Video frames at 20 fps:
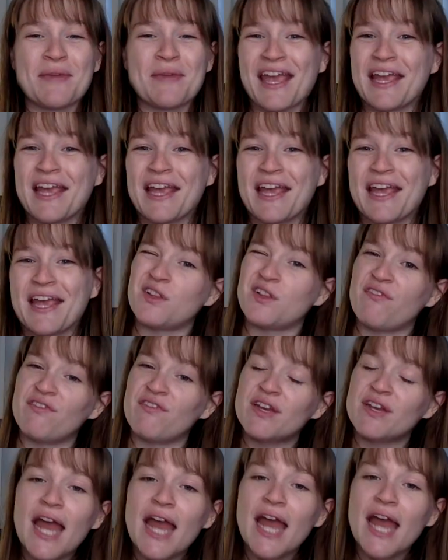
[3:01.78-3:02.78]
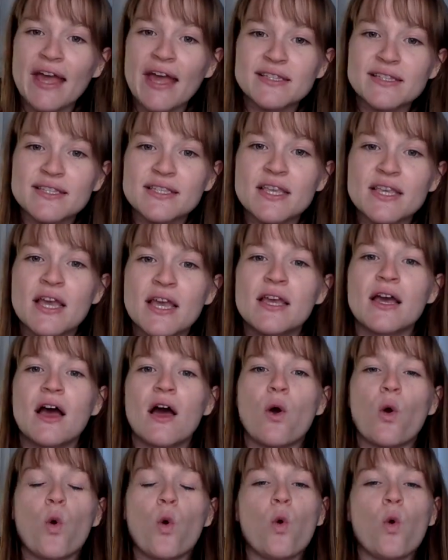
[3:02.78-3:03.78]
handful of nuts
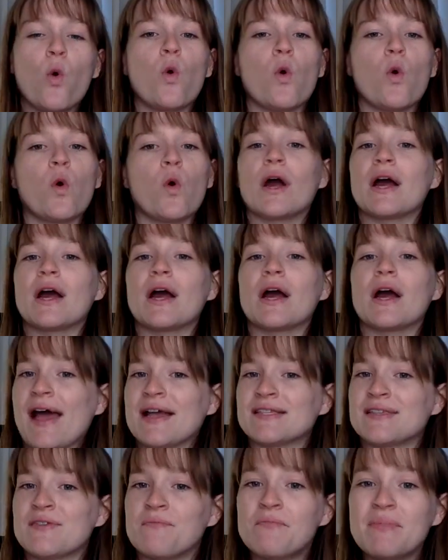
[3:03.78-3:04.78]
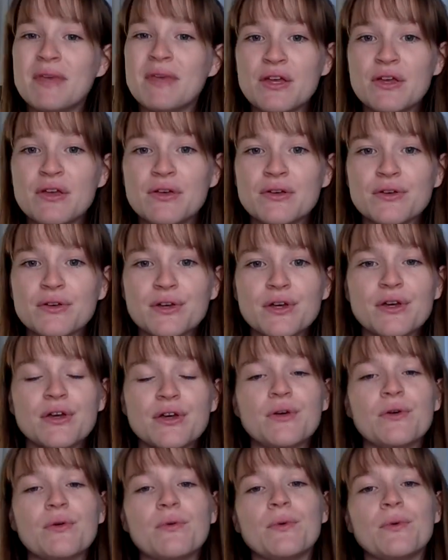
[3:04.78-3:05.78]
or a glass of milk
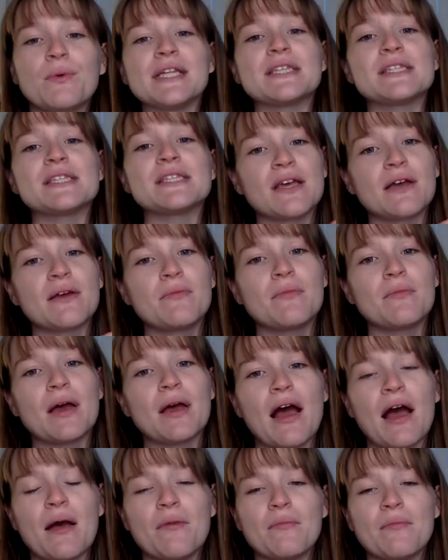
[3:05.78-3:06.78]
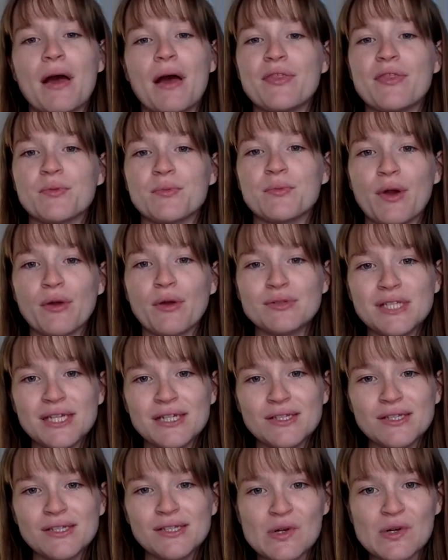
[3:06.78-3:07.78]
with some other
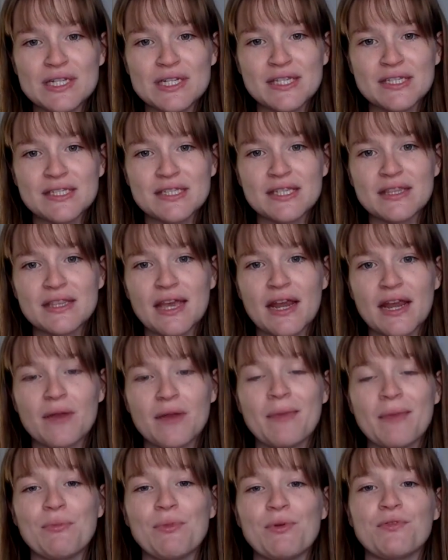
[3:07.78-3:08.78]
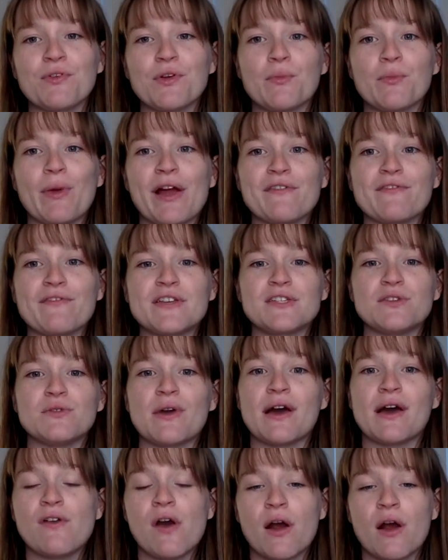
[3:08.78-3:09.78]
protein sources in there. Maybe for breakfast you
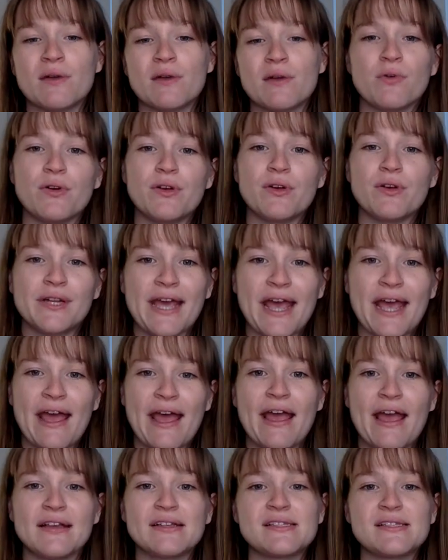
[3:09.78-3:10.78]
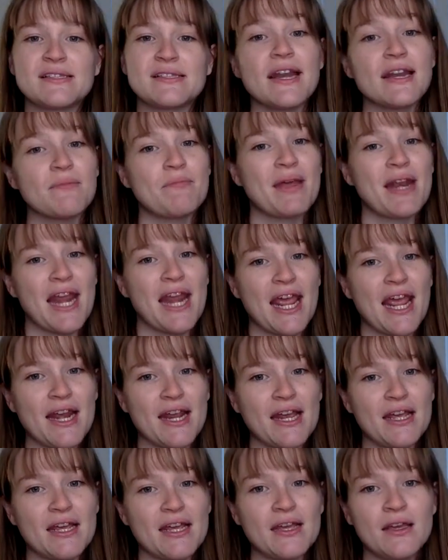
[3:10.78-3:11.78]
have hard-boiled eggs and a
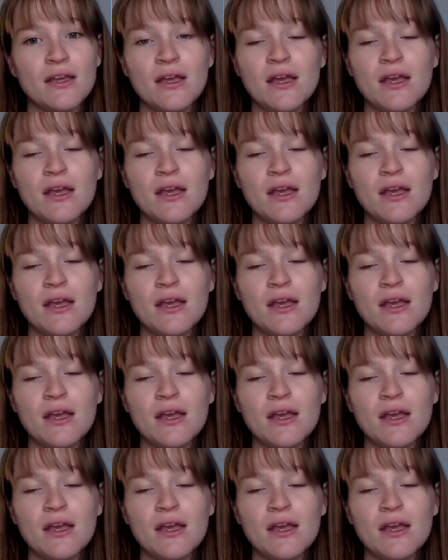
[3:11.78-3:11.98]
banana.